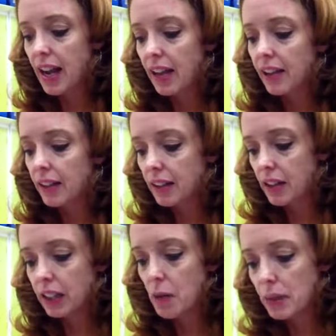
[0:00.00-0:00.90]
and
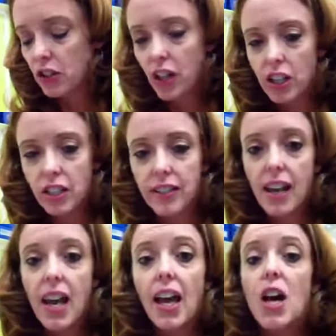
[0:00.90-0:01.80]
cleanup instructions.
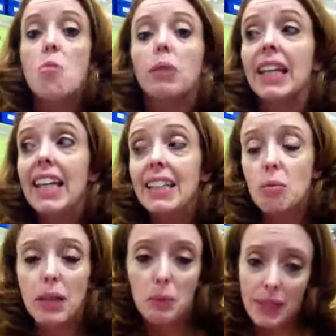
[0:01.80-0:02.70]
Please,
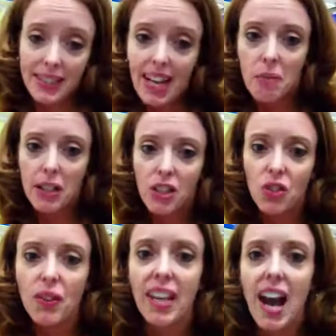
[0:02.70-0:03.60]
please, please take
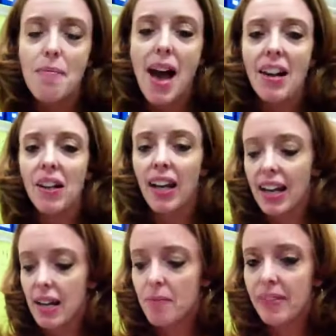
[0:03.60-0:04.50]
pictures with the iPad.
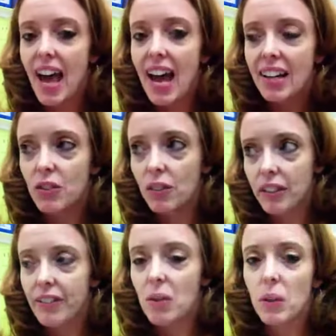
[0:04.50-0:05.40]
That is
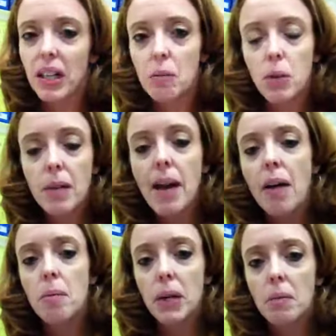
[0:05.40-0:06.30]
really fun. We're going to print them
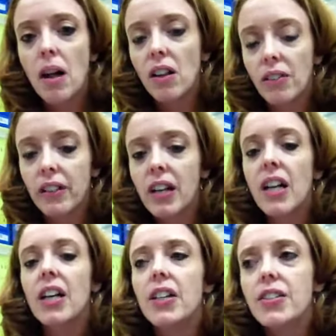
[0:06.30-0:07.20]
out and put them all over
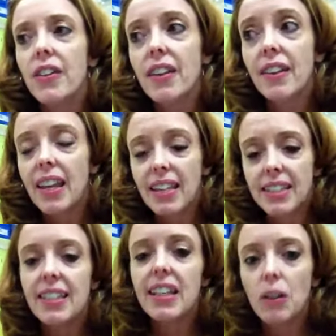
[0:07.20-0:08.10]
so that they can
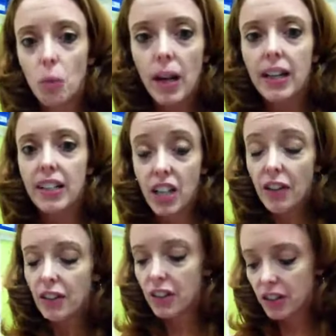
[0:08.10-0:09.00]
see what each
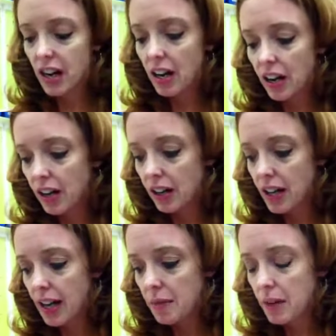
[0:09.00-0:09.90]
other
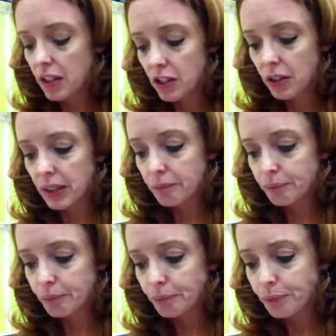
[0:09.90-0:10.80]
are doing,
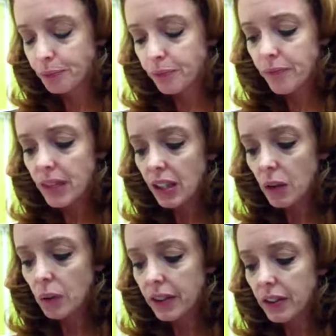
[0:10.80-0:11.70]

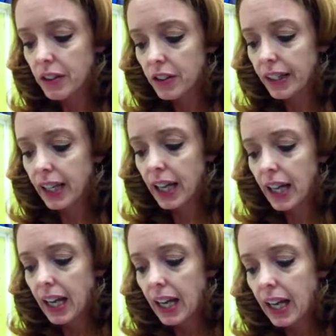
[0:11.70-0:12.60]
what they're doing.
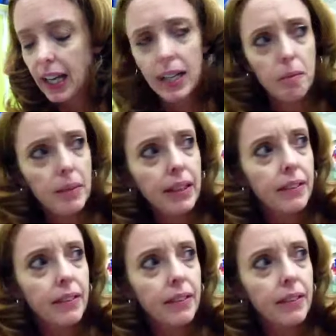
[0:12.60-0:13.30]
I